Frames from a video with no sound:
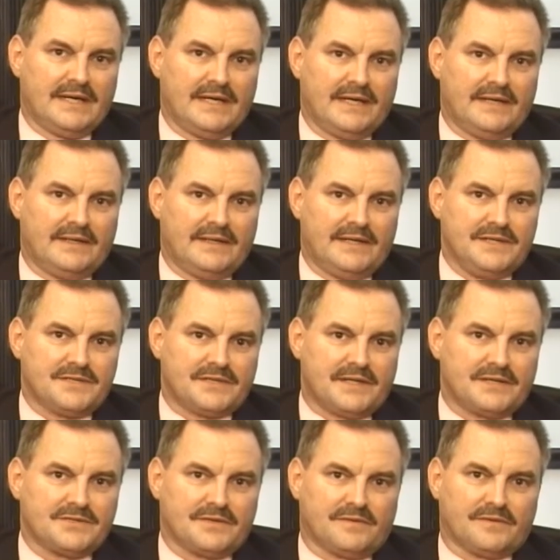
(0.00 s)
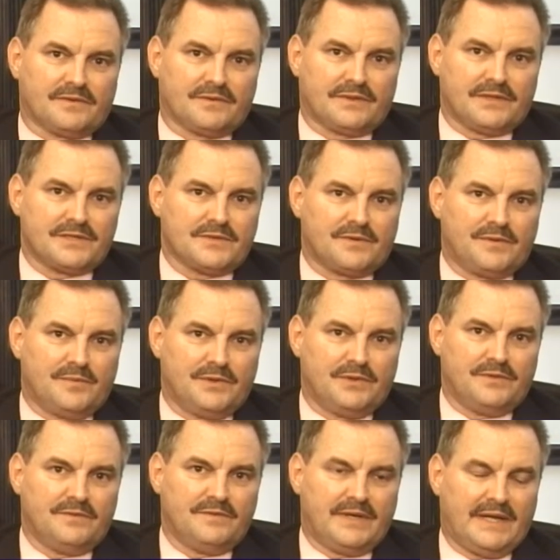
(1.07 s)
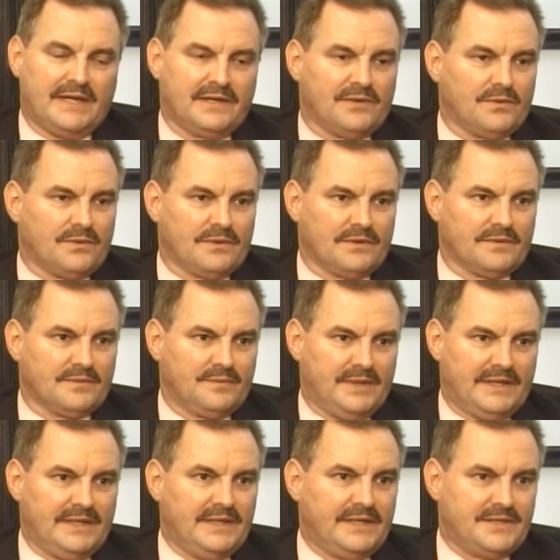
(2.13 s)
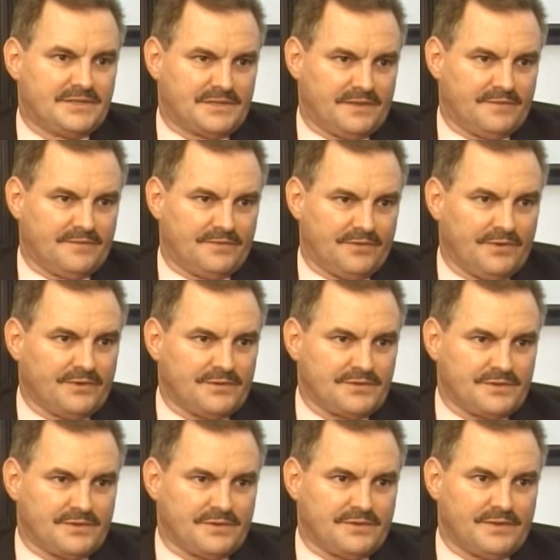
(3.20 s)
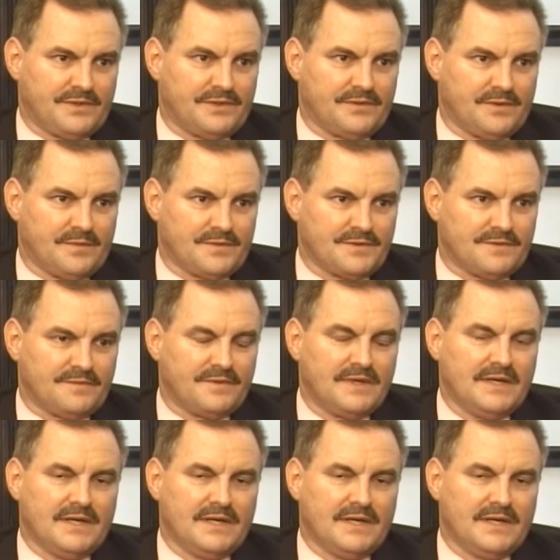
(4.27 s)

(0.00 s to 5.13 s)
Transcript: and needs that cervical disc removed and or may need some further surgery in terms of